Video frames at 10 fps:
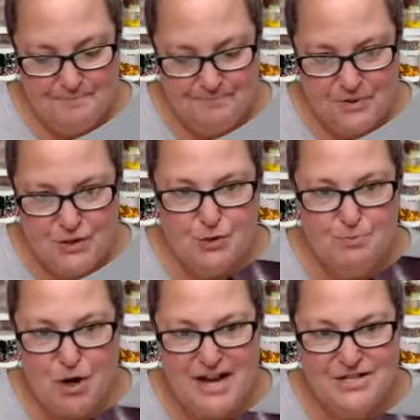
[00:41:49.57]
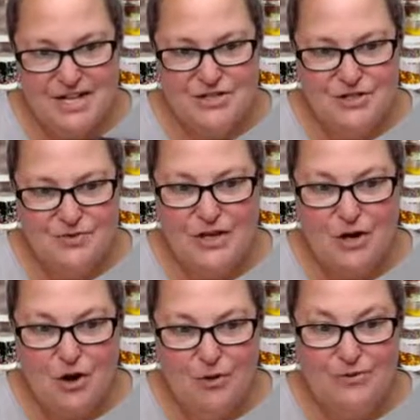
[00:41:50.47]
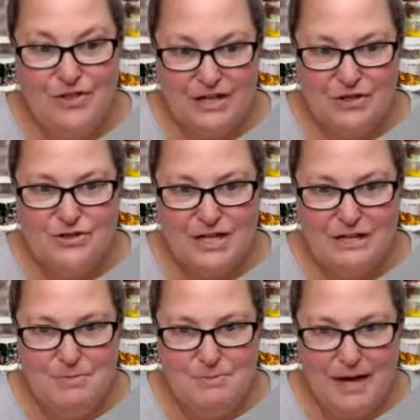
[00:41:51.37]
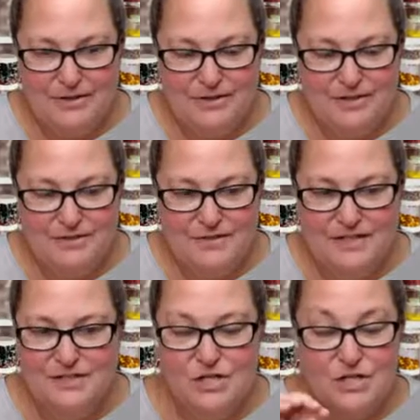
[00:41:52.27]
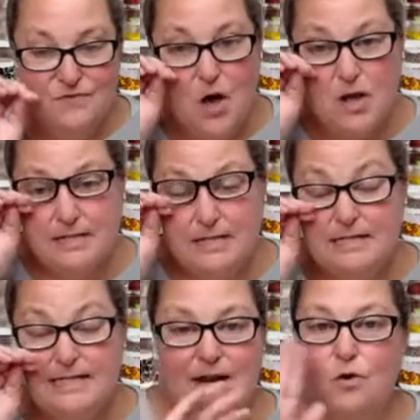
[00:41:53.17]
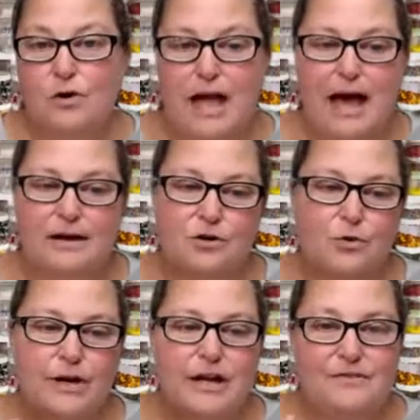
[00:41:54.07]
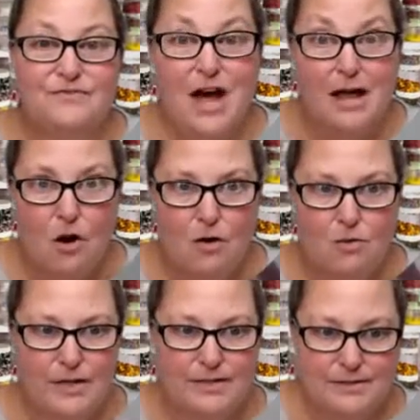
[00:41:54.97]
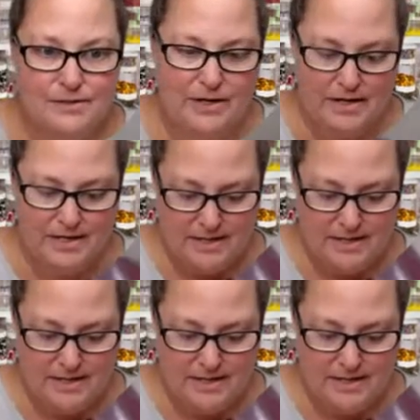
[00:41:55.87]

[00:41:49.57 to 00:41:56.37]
do projects, you think, oh, thicker is going to be better. This just falls into that whole category of not always. Okay.